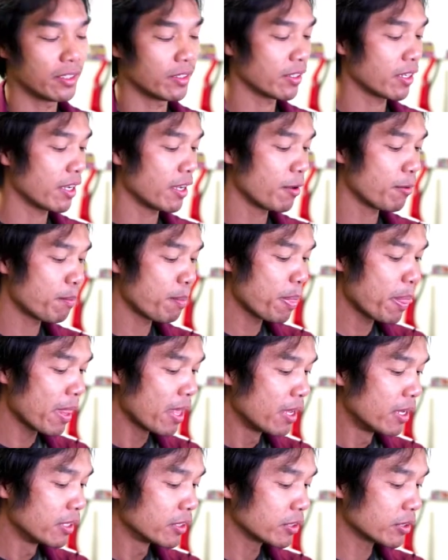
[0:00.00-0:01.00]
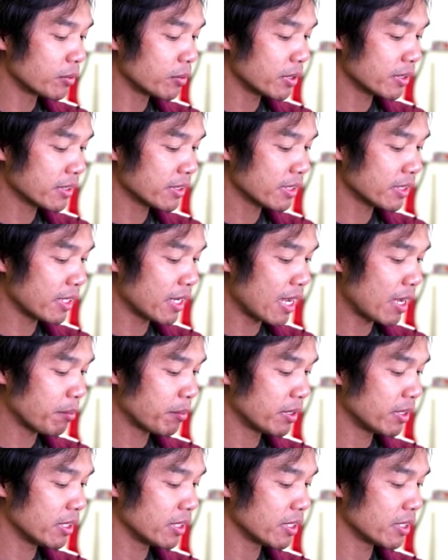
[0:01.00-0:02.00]
Okay, so what's going to
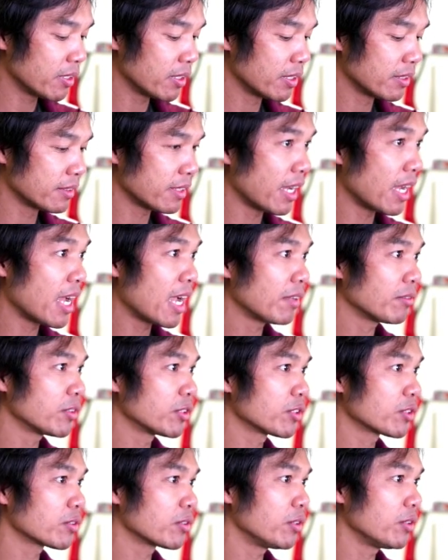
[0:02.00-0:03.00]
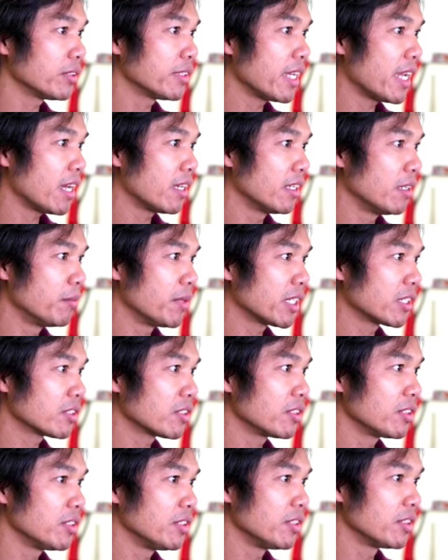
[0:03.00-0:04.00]
happen here is I have to scroll down and make
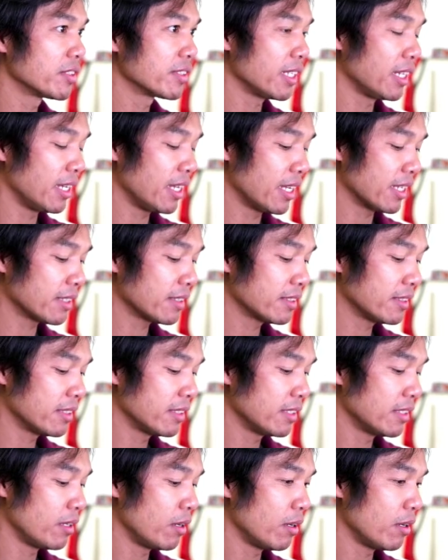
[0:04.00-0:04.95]
sure you select